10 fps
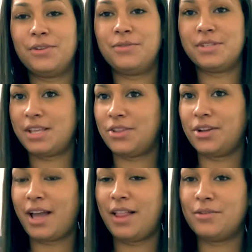for
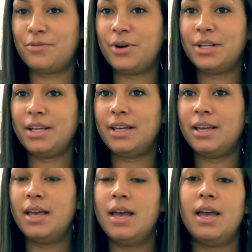Southern
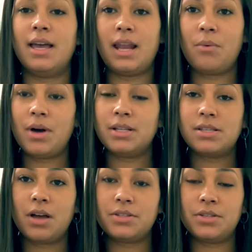California, and I want to
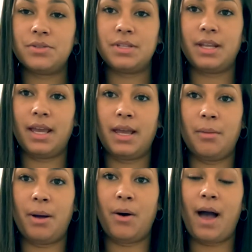talk to you today
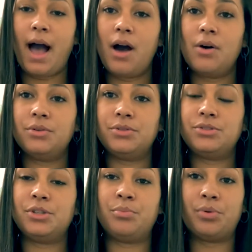about how you
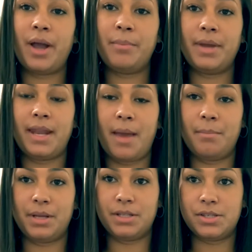should prep and
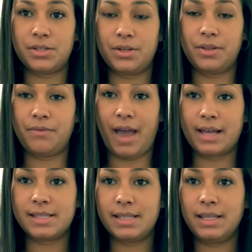administer the
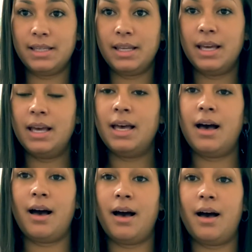vaccine
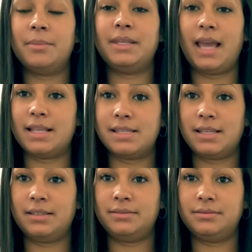JANSSEN,